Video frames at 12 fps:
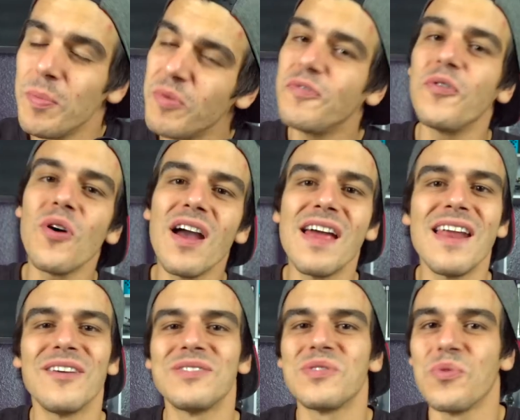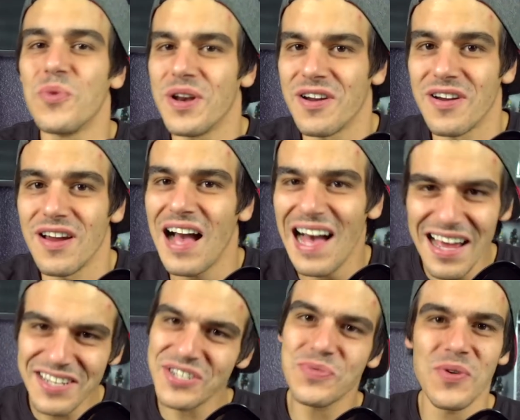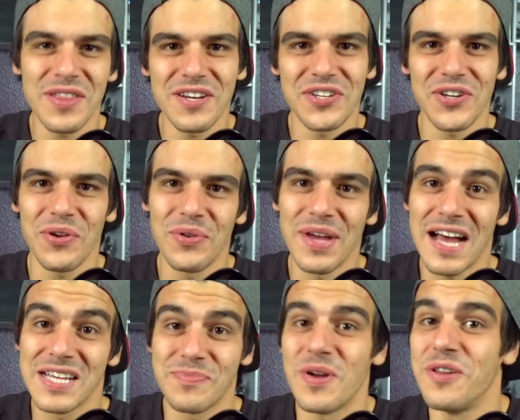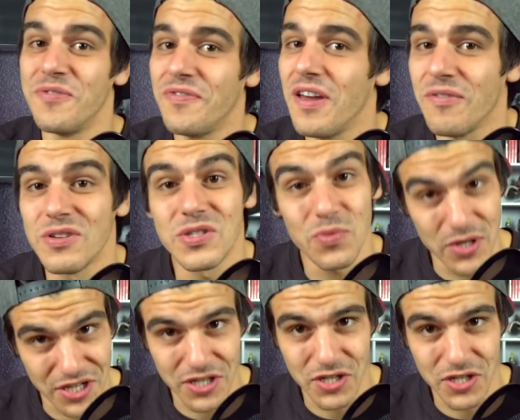but before I announce the winner, I just wanted to show you guys my new favorite Switch